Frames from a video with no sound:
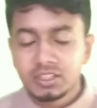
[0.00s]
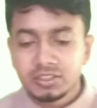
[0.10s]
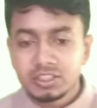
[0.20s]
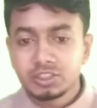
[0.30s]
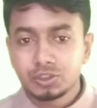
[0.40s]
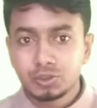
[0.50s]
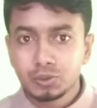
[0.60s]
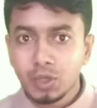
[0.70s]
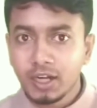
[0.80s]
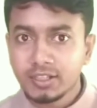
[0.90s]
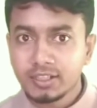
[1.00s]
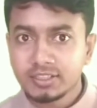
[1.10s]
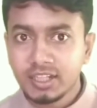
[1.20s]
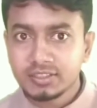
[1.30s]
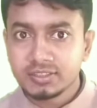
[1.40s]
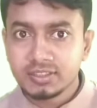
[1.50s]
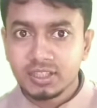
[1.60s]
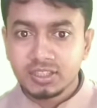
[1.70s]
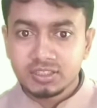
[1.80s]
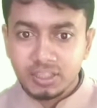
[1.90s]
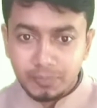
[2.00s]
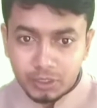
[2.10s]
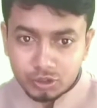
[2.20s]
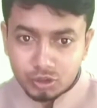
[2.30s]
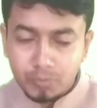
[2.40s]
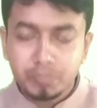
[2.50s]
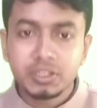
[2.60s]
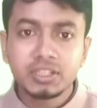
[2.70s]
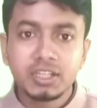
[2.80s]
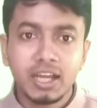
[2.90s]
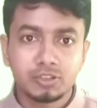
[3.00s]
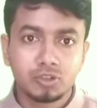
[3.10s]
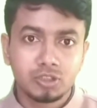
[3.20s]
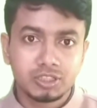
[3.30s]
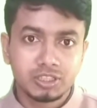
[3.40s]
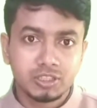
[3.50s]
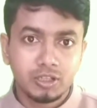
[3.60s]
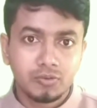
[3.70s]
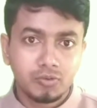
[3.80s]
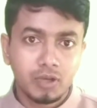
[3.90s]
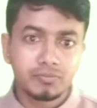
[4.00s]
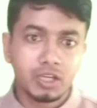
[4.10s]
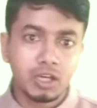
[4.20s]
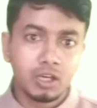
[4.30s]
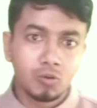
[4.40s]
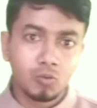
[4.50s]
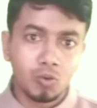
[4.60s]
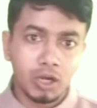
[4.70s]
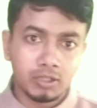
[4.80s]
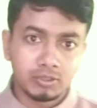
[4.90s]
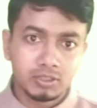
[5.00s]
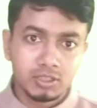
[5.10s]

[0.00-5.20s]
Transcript: these 200 years Japan was completely isolated from the world.